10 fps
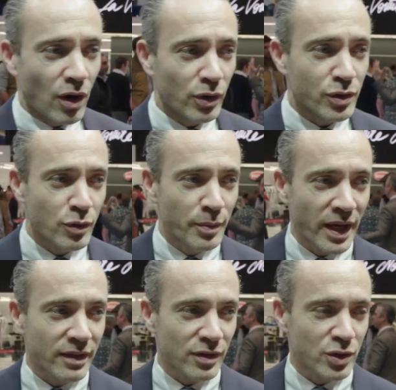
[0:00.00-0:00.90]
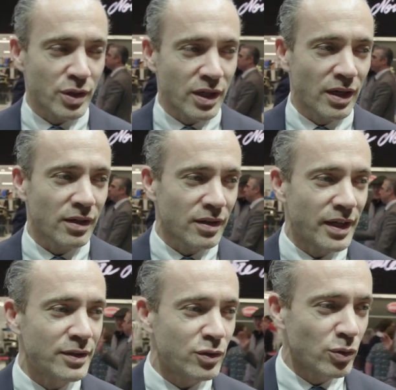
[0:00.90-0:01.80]
How do you make such a car
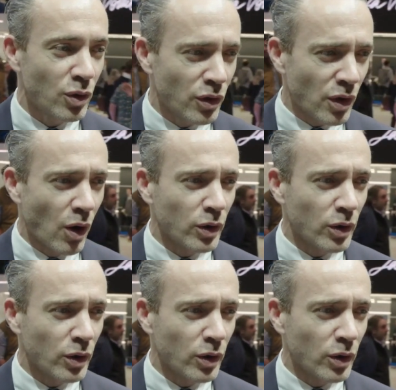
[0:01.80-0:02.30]
into an